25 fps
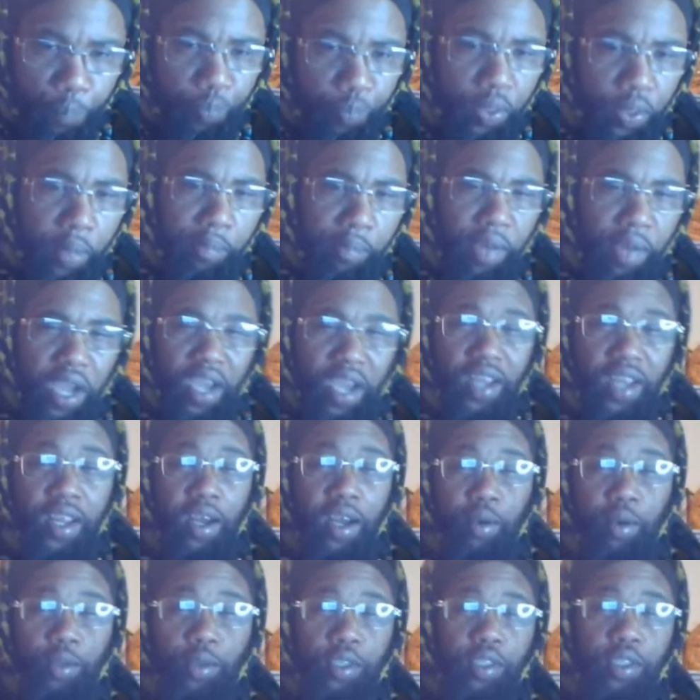Mine,
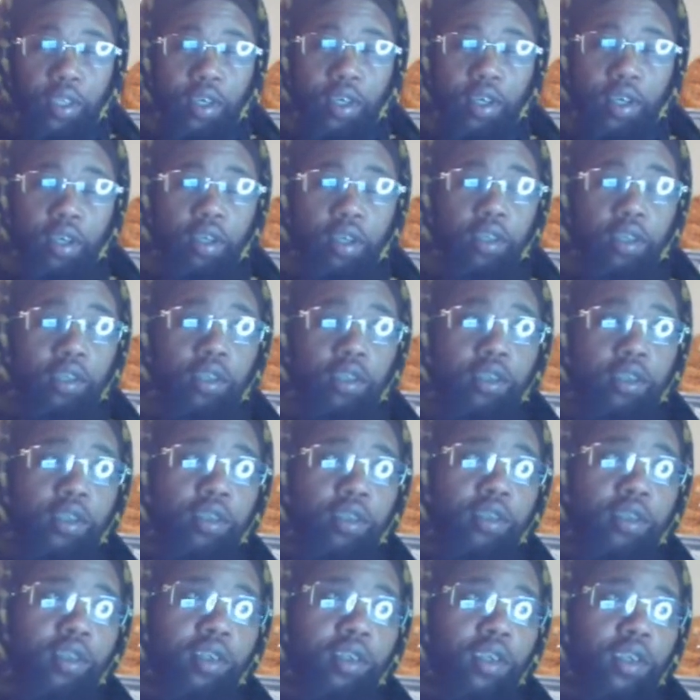I was
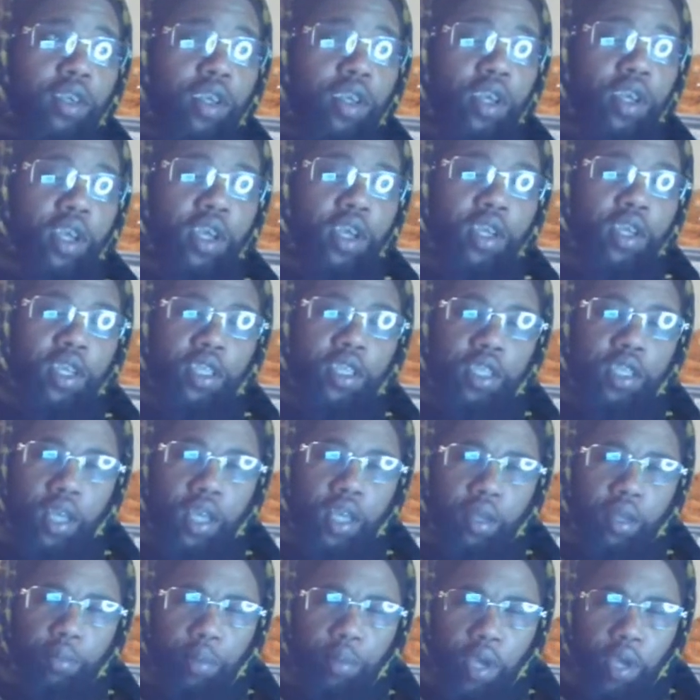
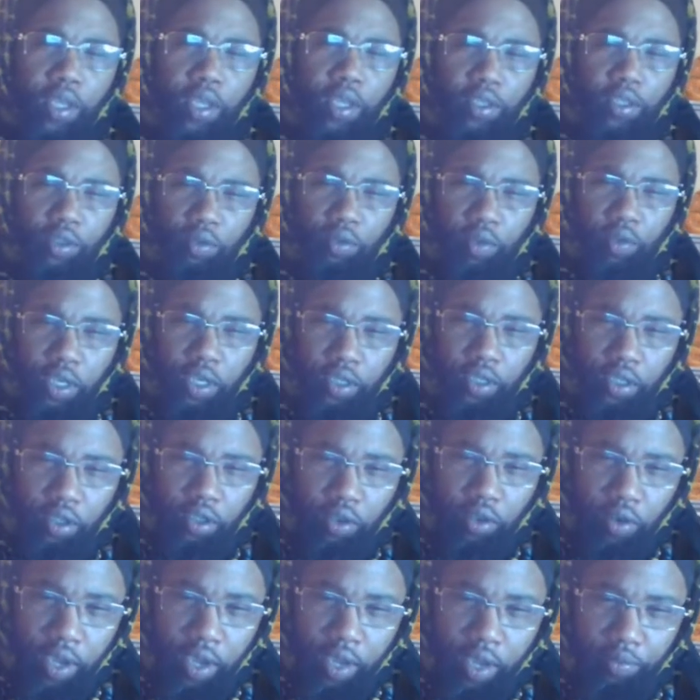initiated, passed, and raised in
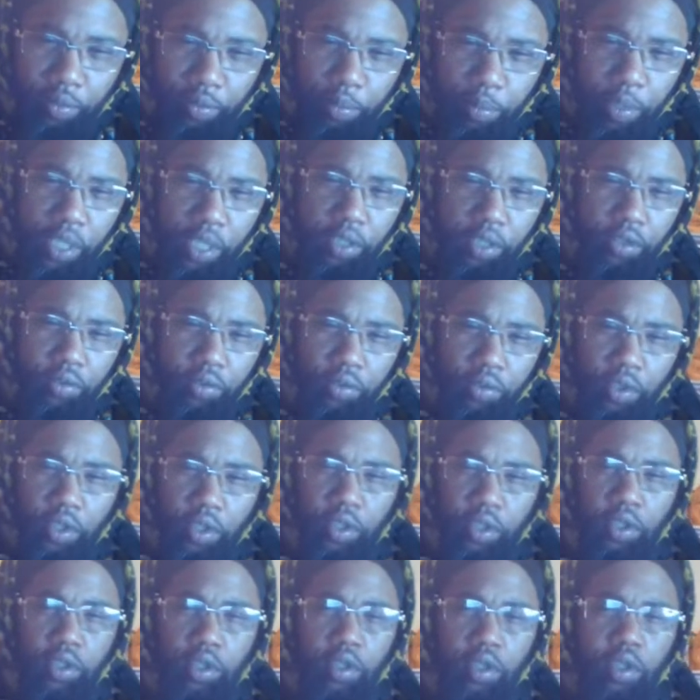the craft of
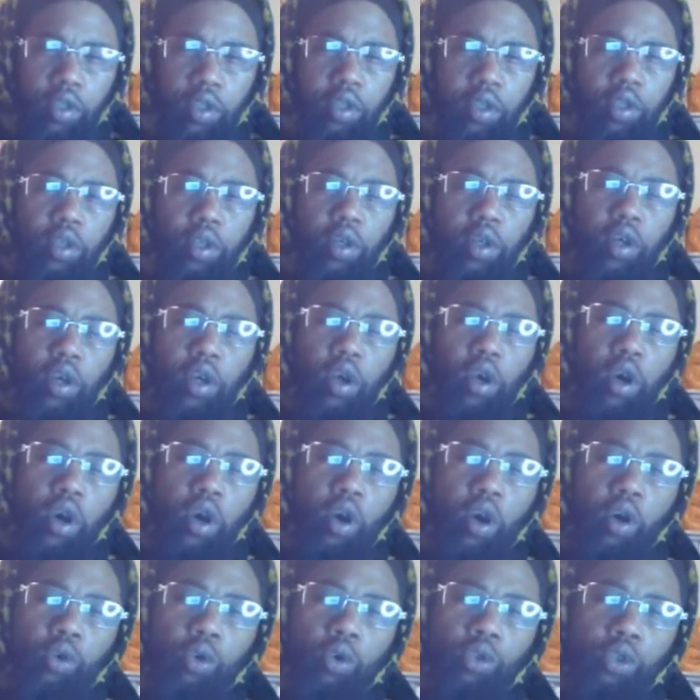masonry. I
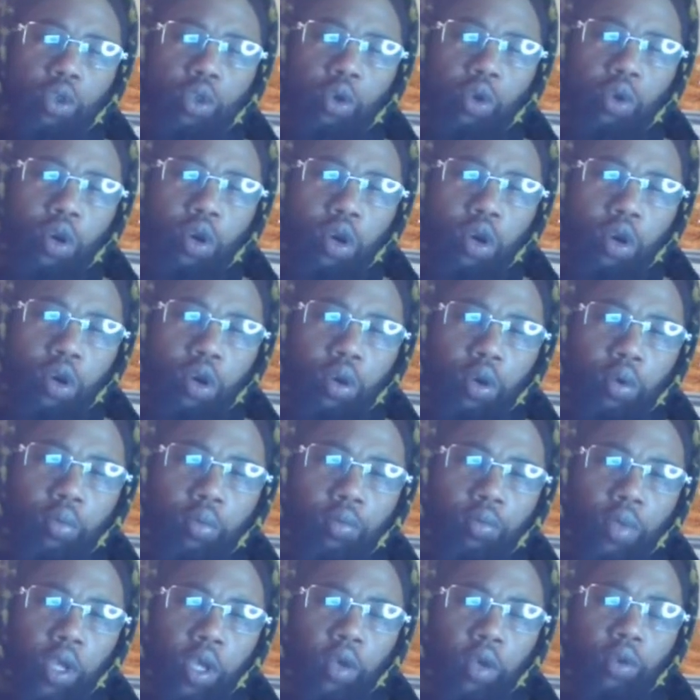
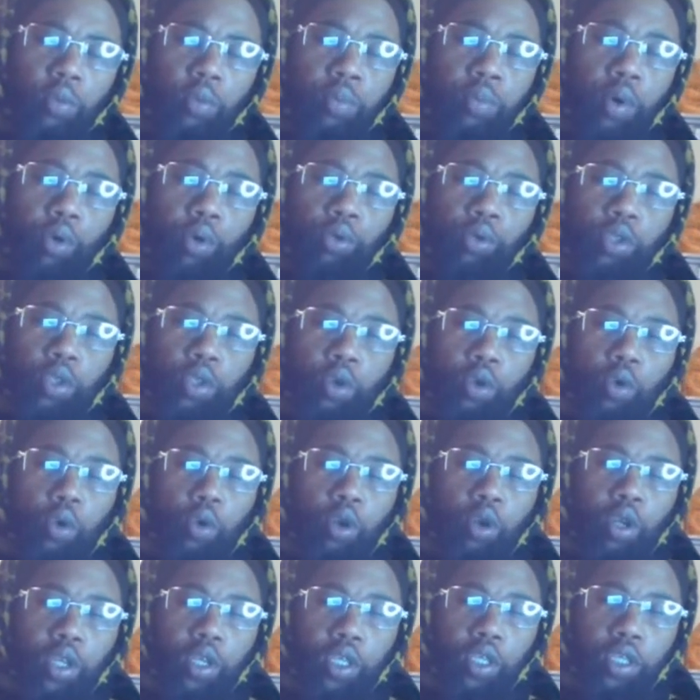also held a post in the
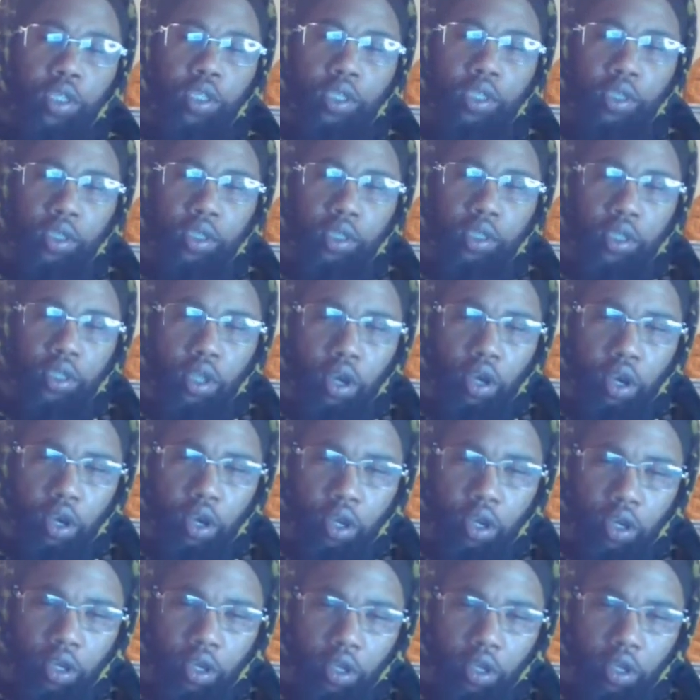Order of the Eastern Star.